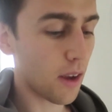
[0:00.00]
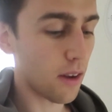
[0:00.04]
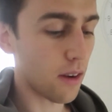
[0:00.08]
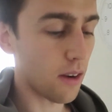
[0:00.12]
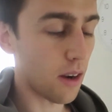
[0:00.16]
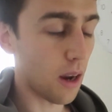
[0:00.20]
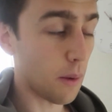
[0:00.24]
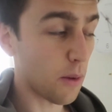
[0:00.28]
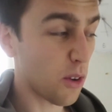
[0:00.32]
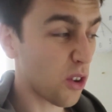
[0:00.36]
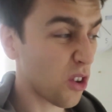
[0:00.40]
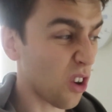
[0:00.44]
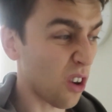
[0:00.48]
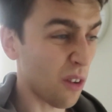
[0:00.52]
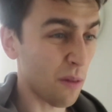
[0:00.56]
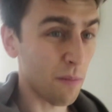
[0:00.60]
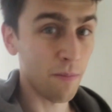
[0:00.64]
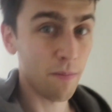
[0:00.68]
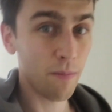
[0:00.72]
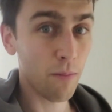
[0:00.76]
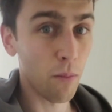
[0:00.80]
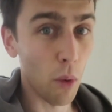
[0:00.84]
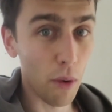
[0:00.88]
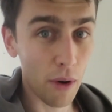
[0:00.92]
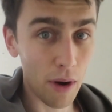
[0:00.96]
now I just got to
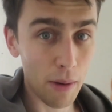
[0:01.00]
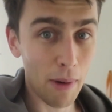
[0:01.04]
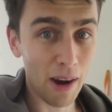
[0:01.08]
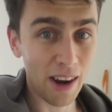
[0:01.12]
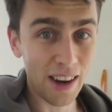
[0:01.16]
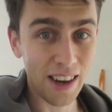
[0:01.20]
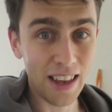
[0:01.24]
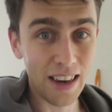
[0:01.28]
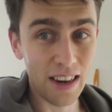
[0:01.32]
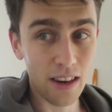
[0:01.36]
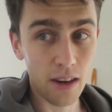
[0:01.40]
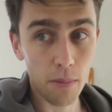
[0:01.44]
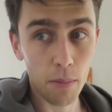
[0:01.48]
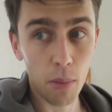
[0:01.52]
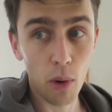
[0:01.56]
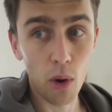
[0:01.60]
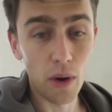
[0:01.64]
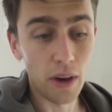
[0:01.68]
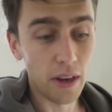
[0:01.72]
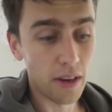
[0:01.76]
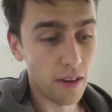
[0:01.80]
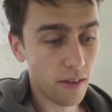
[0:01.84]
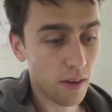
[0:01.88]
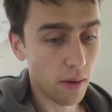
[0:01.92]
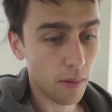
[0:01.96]
worry about getting it
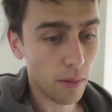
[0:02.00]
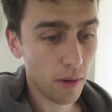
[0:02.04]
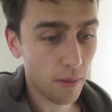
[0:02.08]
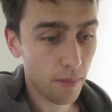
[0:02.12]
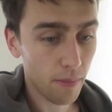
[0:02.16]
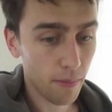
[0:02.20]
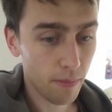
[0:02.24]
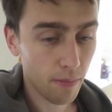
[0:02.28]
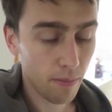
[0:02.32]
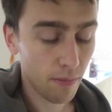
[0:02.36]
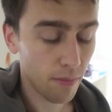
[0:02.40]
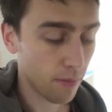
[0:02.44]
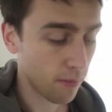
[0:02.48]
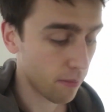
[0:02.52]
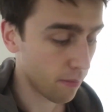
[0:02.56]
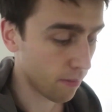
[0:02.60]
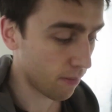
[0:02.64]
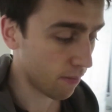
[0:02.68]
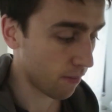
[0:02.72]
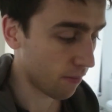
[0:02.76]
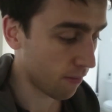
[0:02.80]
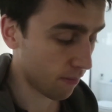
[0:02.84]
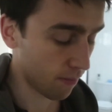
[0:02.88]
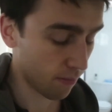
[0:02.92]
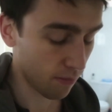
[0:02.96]
deployed. So I'm going to
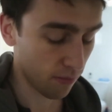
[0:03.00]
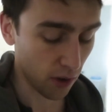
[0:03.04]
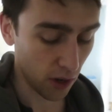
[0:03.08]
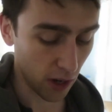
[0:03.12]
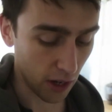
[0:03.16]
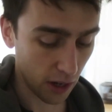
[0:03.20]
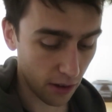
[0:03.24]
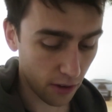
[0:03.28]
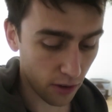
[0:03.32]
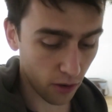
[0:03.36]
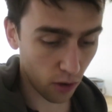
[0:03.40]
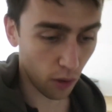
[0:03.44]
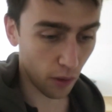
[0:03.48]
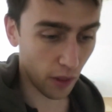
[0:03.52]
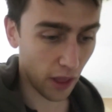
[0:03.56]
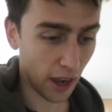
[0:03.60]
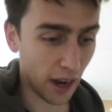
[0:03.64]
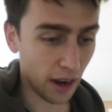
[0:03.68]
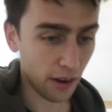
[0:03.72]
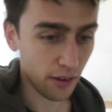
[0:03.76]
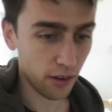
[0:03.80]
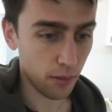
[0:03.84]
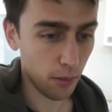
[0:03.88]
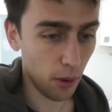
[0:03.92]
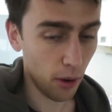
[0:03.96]
fucking sort that
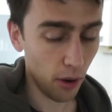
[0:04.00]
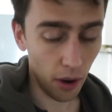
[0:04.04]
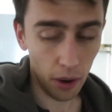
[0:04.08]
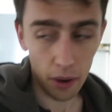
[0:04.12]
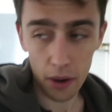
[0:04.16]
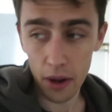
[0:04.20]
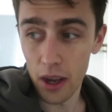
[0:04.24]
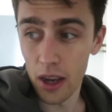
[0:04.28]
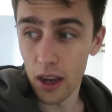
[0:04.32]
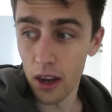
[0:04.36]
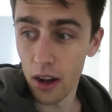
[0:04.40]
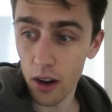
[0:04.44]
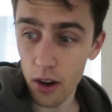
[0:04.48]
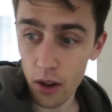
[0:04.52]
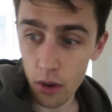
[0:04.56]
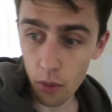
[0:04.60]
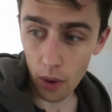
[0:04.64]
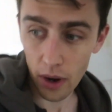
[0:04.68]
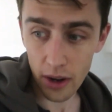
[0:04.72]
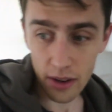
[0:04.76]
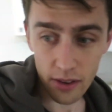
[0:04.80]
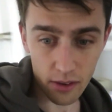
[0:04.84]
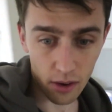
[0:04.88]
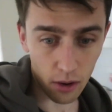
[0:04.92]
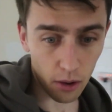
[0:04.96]
out tomorrow.
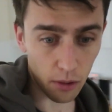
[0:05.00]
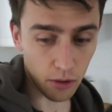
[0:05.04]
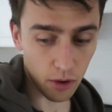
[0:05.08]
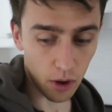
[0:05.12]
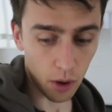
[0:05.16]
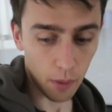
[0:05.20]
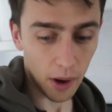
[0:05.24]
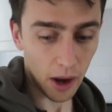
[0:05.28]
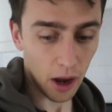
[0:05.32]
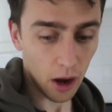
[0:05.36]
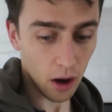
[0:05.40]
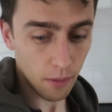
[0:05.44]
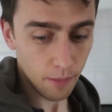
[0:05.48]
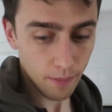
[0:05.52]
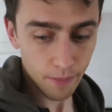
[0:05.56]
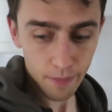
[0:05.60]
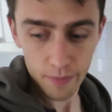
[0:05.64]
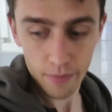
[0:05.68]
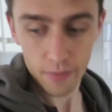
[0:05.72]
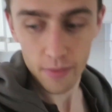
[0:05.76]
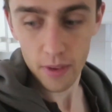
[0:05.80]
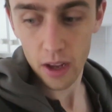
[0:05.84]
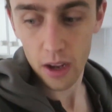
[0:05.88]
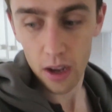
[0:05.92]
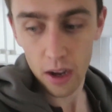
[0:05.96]
Otherwise, Laura's on her way home.
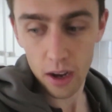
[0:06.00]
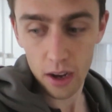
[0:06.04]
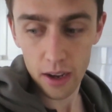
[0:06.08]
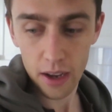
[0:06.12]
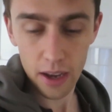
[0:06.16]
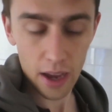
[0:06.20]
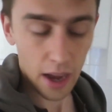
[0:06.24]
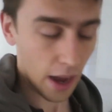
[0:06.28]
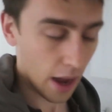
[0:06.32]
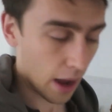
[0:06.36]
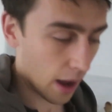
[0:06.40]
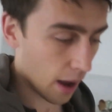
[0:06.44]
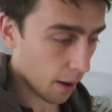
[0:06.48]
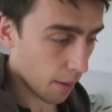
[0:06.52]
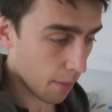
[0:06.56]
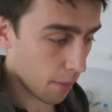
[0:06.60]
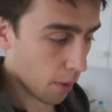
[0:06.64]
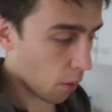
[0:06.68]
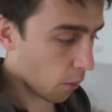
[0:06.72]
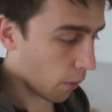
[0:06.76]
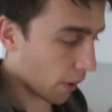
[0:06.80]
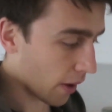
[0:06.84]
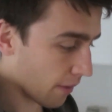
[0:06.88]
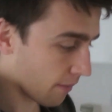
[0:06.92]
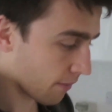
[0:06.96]
I
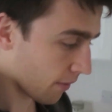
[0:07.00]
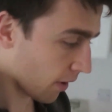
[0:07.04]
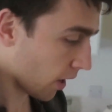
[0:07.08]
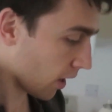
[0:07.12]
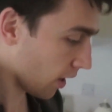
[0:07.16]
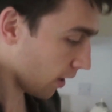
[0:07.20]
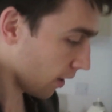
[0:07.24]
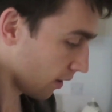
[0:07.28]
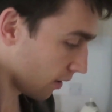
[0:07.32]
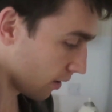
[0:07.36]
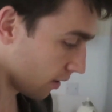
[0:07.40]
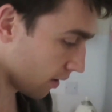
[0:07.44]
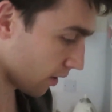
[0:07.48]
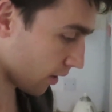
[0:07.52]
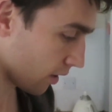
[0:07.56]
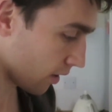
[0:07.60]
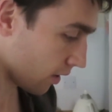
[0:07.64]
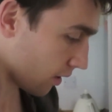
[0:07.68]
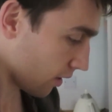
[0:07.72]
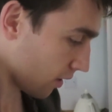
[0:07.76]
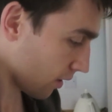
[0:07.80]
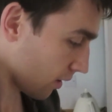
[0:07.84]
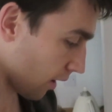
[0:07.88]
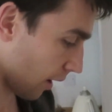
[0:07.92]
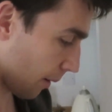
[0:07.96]
am waiting for her.
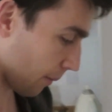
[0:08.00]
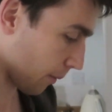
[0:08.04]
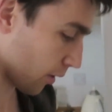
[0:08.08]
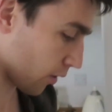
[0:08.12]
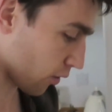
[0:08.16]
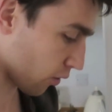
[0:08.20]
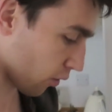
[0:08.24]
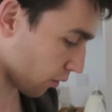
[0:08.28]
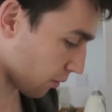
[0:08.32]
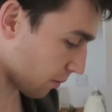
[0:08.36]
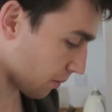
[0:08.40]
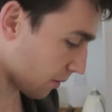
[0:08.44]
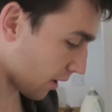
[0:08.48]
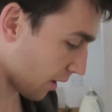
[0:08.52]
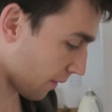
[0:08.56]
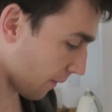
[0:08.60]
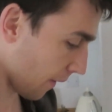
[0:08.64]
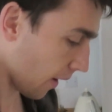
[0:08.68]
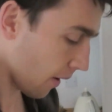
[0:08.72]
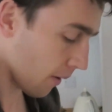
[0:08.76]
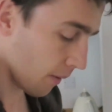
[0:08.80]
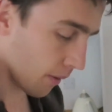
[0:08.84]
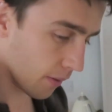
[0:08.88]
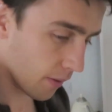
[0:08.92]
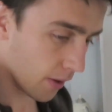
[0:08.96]
I'm going to sort some dinner
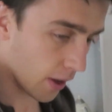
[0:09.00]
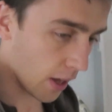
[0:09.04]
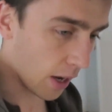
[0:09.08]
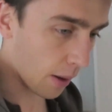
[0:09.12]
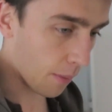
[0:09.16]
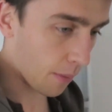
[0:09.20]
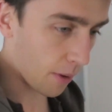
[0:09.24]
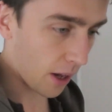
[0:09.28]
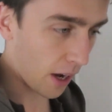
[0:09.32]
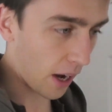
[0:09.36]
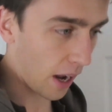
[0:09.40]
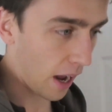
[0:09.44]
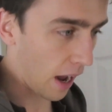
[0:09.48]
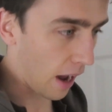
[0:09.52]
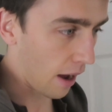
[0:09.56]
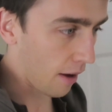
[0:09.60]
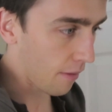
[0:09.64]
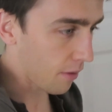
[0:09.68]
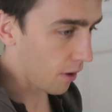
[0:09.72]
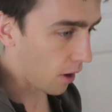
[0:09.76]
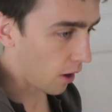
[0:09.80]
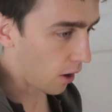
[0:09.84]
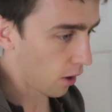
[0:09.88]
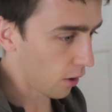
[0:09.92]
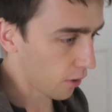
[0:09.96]
out, and then we're going to
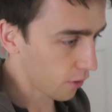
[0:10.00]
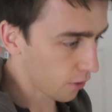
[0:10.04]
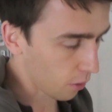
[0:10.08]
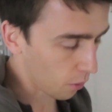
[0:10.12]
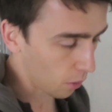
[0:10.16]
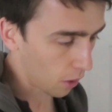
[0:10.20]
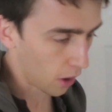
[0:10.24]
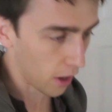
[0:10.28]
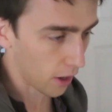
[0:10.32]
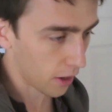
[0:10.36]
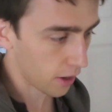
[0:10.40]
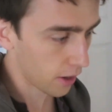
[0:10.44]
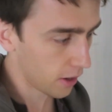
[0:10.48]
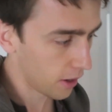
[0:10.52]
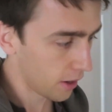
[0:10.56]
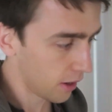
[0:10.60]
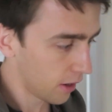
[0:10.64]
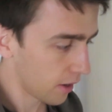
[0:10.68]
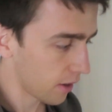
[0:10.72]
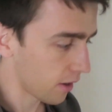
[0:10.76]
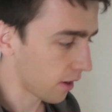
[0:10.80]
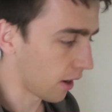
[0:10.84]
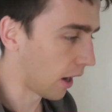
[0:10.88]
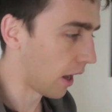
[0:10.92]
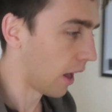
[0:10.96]
have lots of work
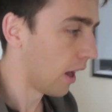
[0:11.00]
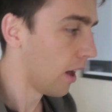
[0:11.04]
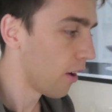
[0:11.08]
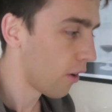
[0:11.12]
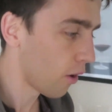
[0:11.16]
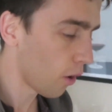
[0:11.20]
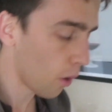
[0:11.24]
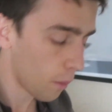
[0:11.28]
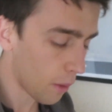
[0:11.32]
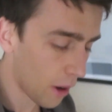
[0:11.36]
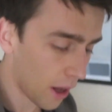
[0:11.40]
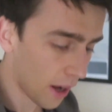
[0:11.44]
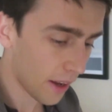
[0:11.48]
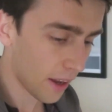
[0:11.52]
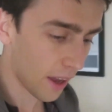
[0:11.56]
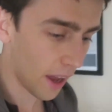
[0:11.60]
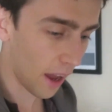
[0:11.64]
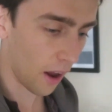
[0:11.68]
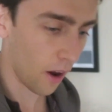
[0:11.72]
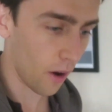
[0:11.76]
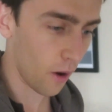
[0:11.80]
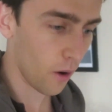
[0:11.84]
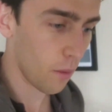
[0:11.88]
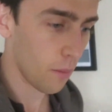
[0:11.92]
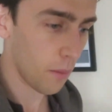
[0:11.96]
tonight. Normally I
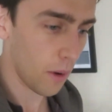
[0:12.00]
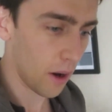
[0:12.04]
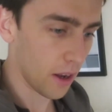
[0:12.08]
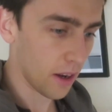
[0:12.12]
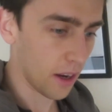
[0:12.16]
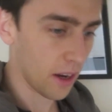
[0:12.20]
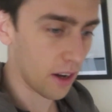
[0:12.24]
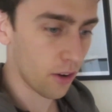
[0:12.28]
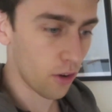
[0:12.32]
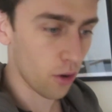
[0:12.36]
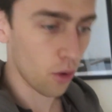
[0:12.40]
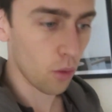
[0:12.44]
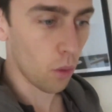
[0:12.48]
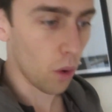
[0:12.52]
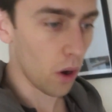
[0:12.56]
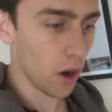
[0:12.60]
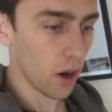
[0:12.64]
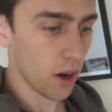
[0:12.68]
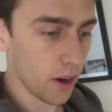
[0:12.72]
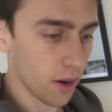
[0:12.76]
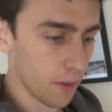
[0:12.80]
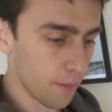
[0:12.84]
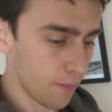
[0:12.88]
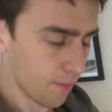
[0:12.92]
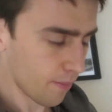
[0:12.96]
get home and then do
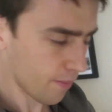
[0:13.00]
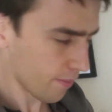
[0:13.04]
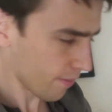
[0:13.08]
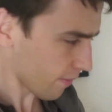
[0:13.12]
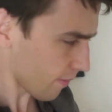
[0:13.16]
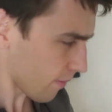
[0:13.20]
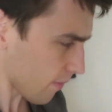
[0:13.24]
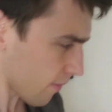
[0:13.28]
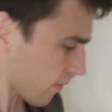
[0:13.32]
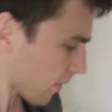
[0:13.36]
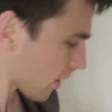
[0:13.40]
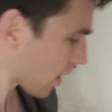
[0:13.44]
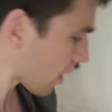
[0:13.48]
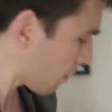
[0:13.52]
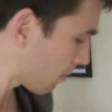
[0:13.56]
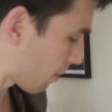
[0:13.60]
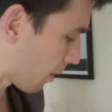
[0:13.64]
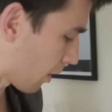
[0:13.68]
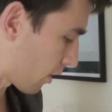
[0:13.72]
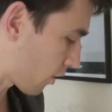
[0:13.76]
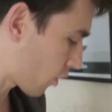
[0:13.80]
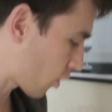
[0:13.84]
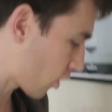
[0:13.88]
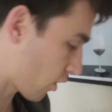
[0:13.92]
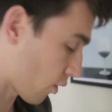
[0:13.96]
work,
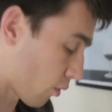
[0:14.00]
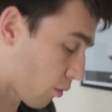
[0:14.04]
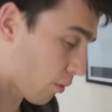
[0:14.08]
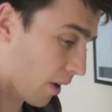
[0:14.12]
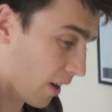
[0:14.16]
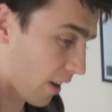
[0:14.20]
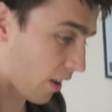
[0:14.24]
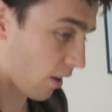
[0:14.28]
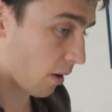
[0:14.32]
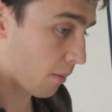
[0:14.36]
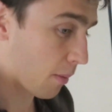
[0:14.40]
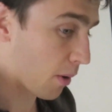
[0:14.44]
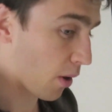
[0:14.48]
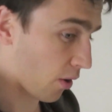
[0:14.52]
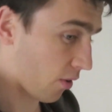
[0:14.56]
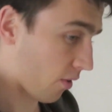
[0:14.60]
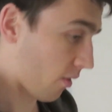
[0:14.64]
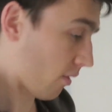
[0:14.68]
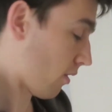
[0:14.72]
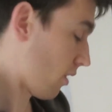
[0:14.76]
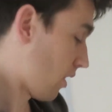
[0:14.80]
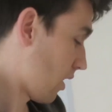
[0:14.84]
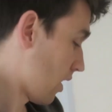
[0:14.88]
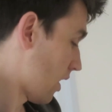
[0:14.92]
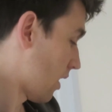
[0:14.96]
but she's already on a
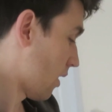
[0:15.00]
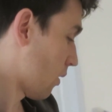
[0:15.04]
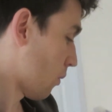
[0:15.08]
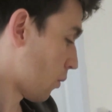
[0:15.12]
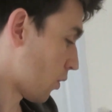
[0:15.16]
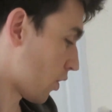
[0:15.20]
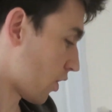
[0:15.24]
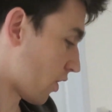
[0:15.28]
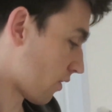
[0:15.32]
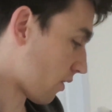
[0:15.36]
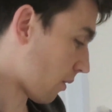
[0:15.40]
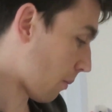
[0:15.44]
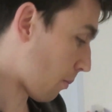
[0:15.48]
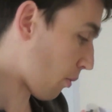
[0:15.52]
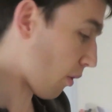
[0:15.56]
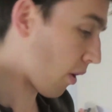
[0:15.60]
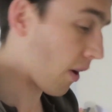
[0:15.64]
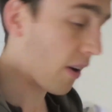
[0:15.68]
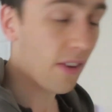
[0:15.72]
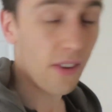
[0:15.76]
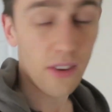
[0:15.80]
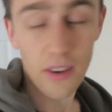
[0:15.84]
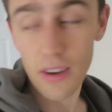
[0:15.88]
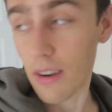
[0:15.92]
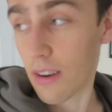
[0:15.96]
bus. which is
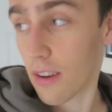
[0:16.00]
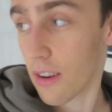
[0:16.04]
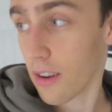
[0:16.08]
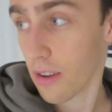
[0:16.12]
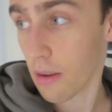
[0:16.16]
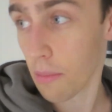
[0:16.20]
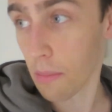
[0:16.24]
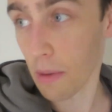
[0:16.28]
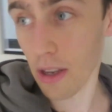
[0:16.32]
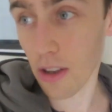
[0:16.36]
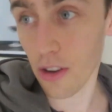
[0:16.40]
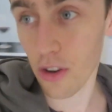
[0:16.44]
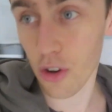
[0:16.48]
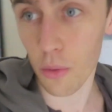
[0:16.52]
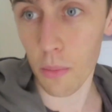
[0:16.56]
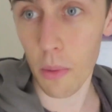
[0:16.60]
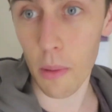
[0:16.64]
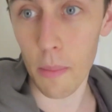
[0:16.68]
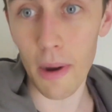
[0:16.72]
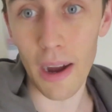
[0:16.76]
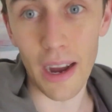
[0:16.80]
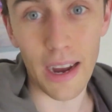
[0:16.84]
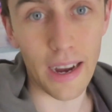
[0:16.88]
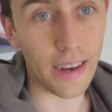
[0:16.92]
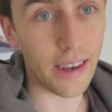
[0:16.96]
surprising because it means she'll be
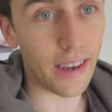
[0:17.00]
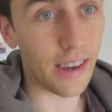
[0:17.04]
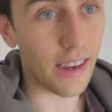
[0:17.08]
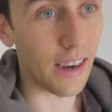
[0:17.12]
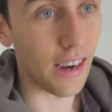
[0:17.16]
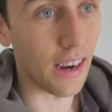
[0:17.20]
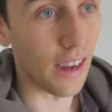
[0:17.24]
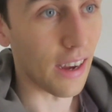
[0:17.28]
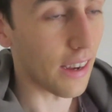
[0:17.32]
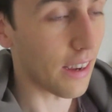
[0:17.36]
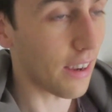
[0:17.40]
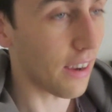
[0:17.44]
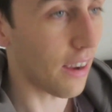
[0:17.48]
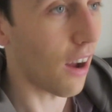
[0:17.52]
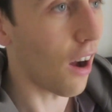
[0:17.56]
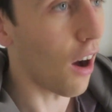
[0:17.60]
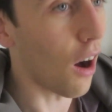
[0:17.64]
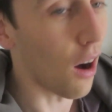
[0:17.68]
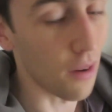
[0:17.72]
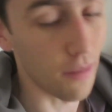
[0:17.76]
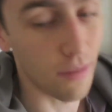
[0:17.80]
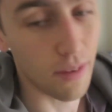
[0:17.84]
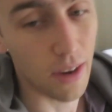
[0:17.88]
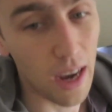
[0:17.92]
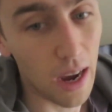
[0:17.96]
back in like
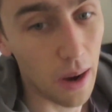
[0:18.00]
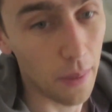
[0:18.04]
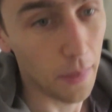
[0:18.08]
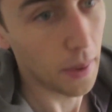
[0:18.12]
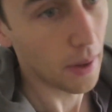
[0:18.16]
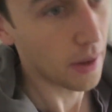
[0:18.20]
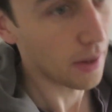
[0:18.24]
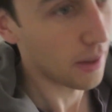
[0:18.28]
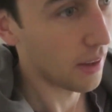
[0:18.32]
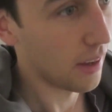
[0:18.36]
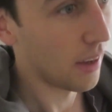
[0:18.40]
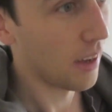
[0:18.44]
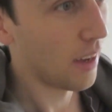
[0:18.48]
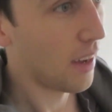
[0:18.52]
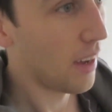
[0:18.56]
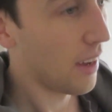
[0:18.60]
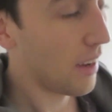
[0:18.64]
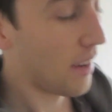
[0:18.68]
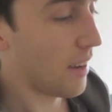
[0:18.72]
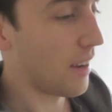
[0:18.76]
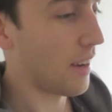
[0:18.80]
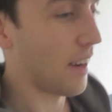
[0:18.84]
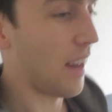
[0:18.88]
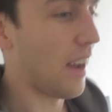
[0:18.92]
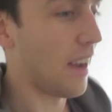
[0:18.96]
half an hour,
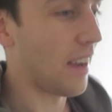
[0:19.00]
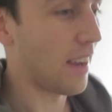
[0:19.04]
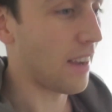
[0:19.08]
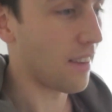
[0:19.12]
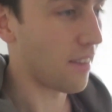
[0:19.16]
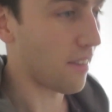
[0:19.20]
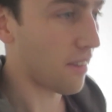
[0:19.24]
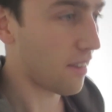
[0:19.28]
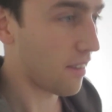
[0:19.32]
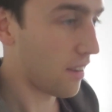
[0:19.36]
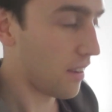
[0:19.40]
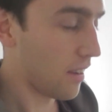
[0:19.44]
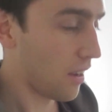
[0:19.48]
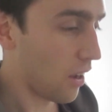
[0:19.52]
and that is